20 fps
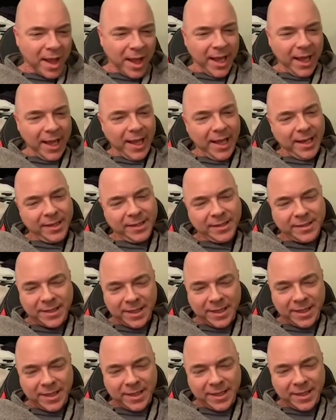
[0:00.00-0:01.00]
And
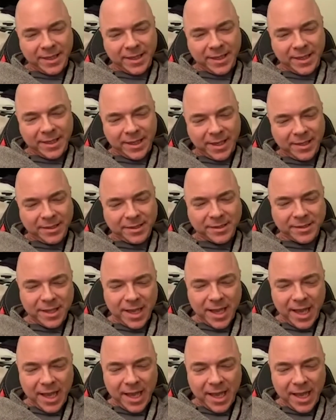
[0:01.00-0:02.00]
so I had a
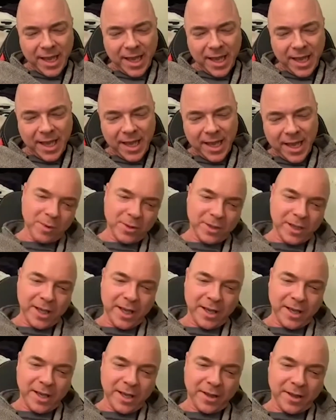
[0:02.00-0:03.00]
bit of speed and I
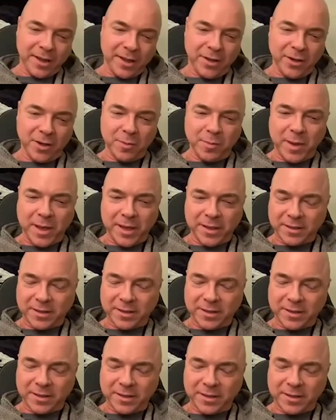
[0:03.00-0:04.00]
was able to get through. But
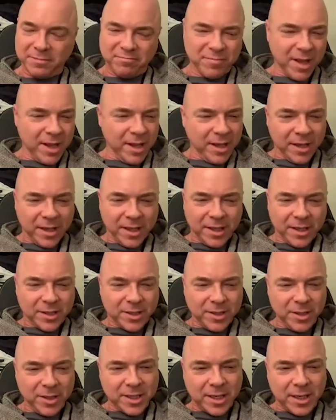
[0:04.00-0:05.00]
as soon
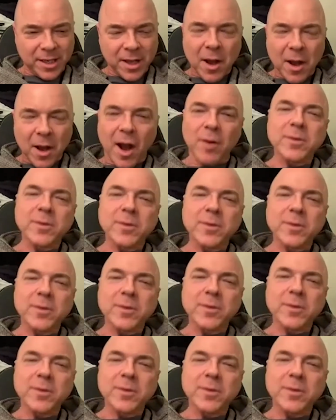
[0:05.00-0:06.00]
as I was a late
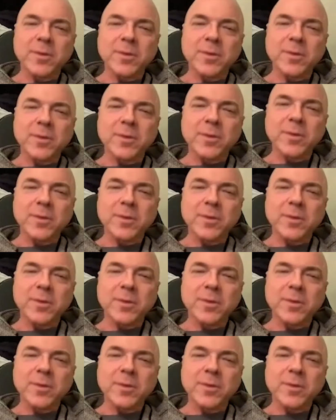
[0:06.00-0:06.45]
developer.